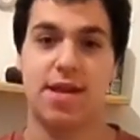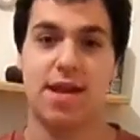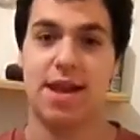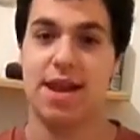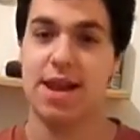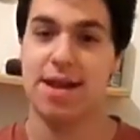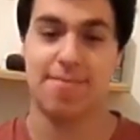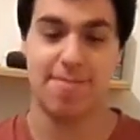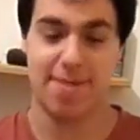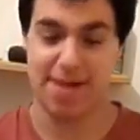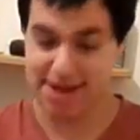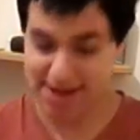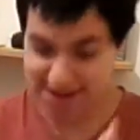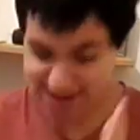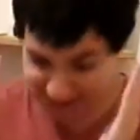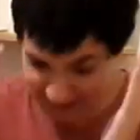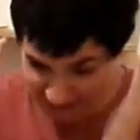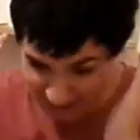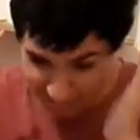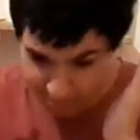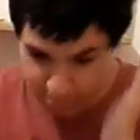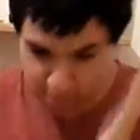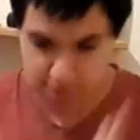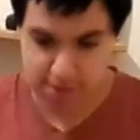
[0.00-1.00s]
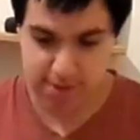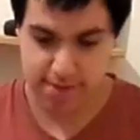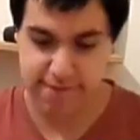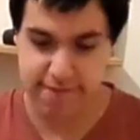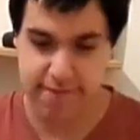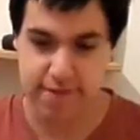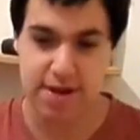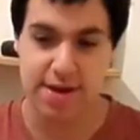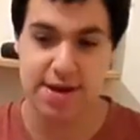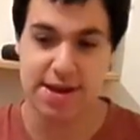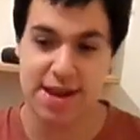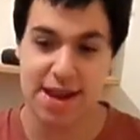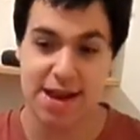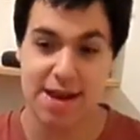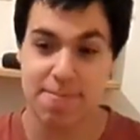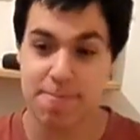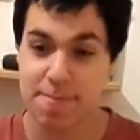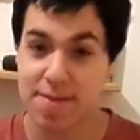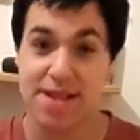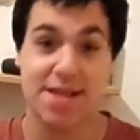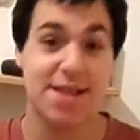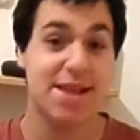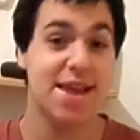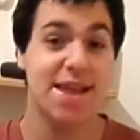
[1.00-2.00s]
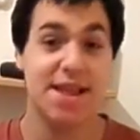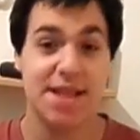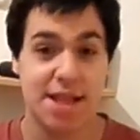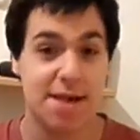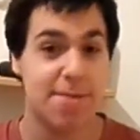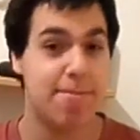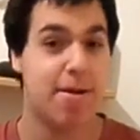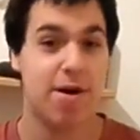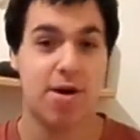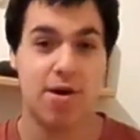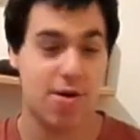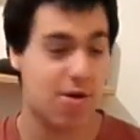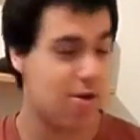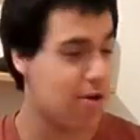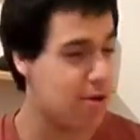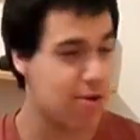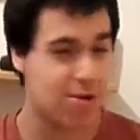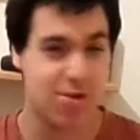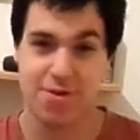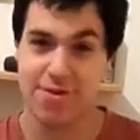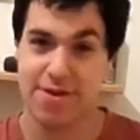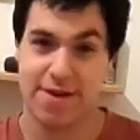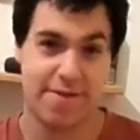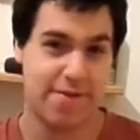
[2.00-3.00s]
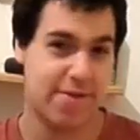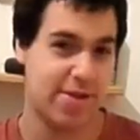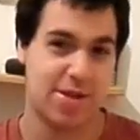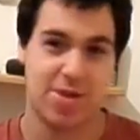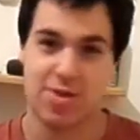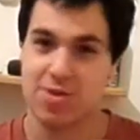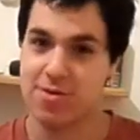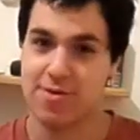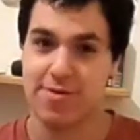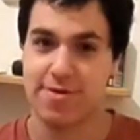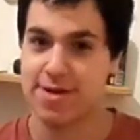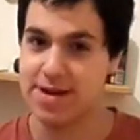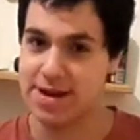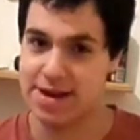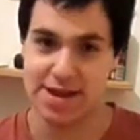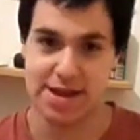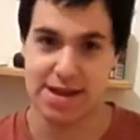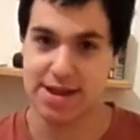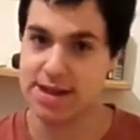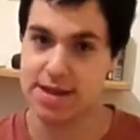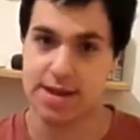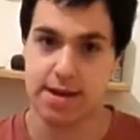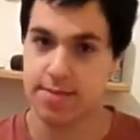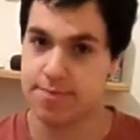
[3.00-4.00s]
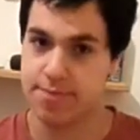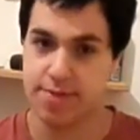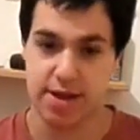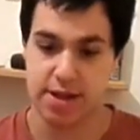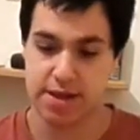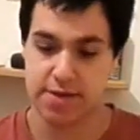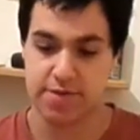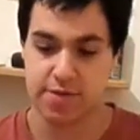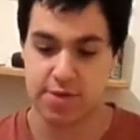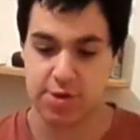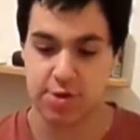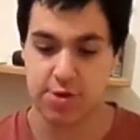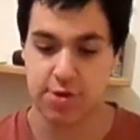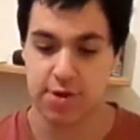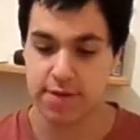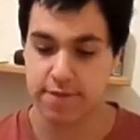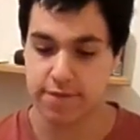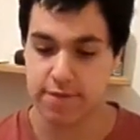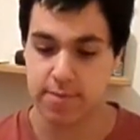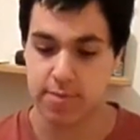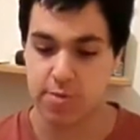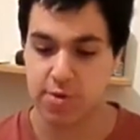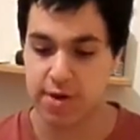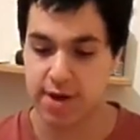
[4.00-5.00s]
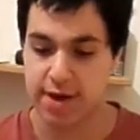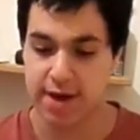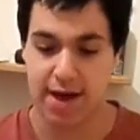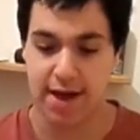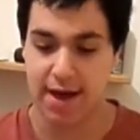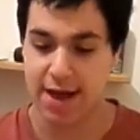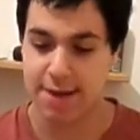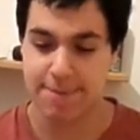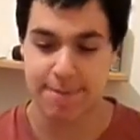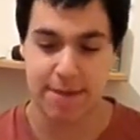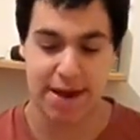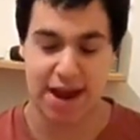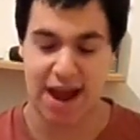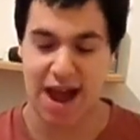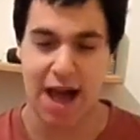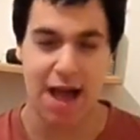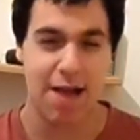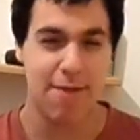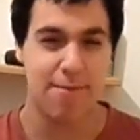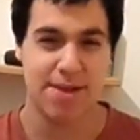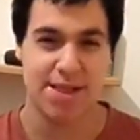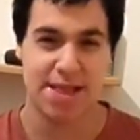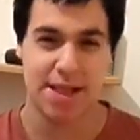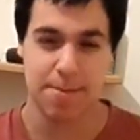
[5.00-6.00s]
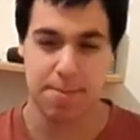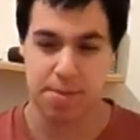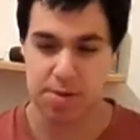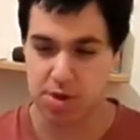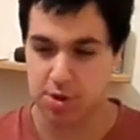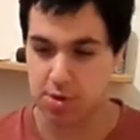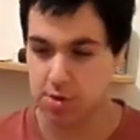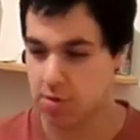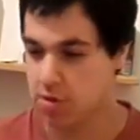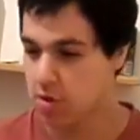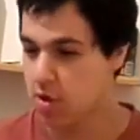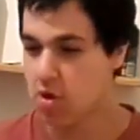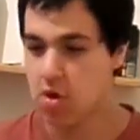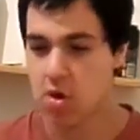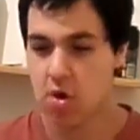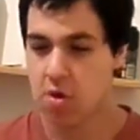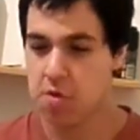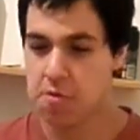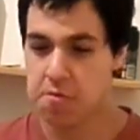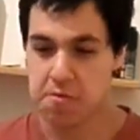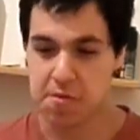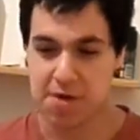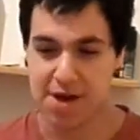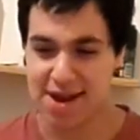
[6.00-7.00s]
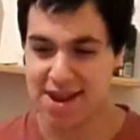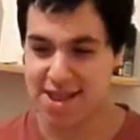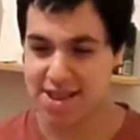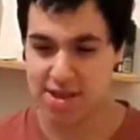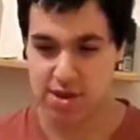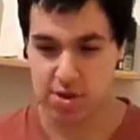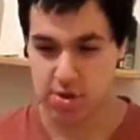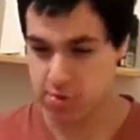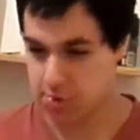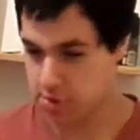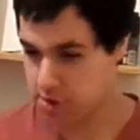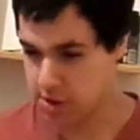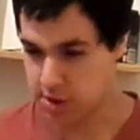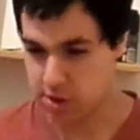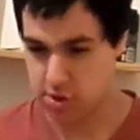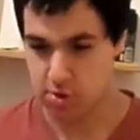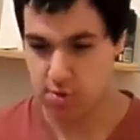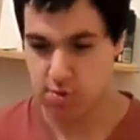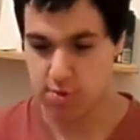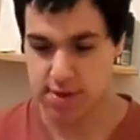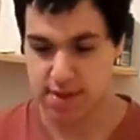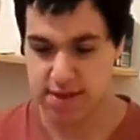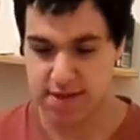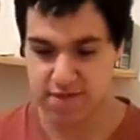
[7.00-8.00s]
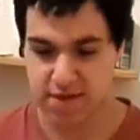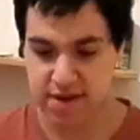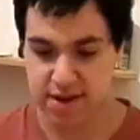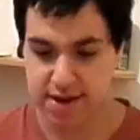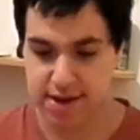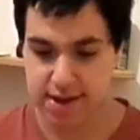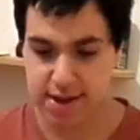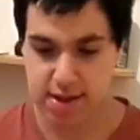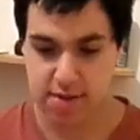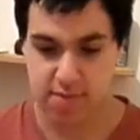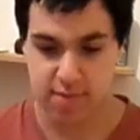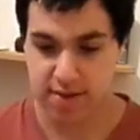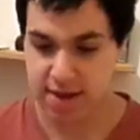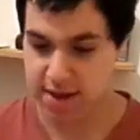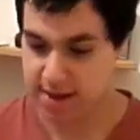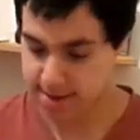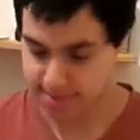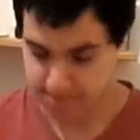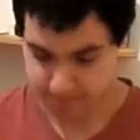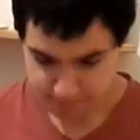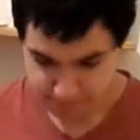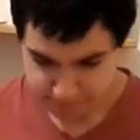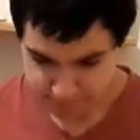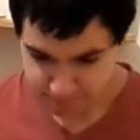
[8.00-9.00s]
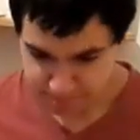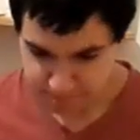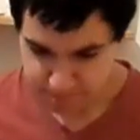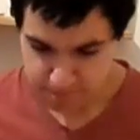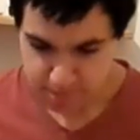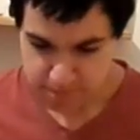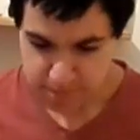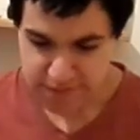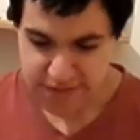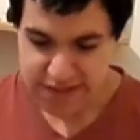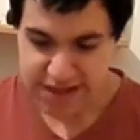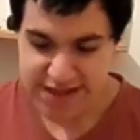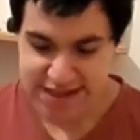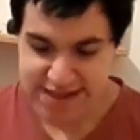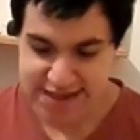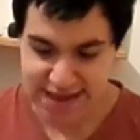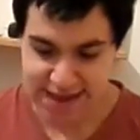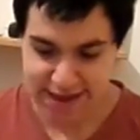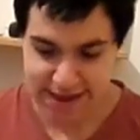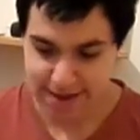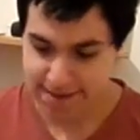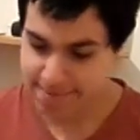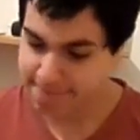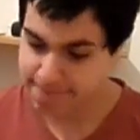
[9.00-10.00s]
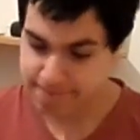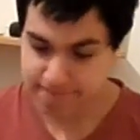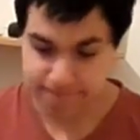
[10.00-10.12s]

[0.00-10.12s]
and I'm like, they're both funny, but Gintama also have a story, like a bit of a story from where I am. I'm at episode 122 or something like this, but yeah,